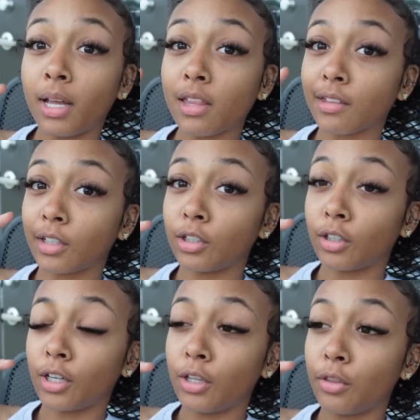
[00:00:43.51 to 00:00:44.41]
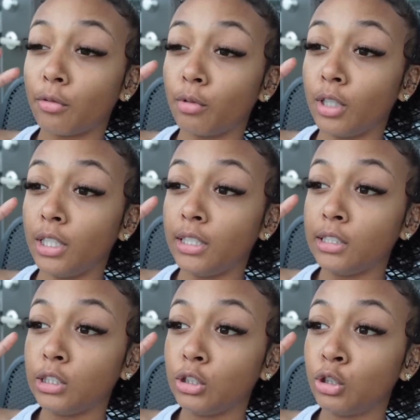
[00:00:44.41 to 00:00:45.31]
big thunder in 3,
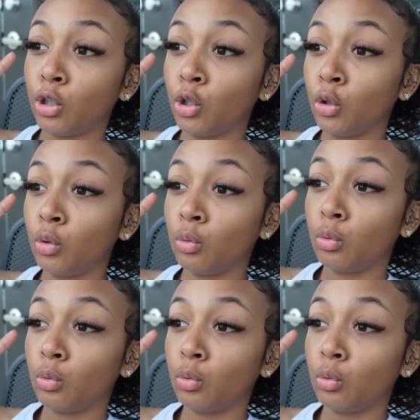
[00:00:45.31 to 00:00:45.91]
2,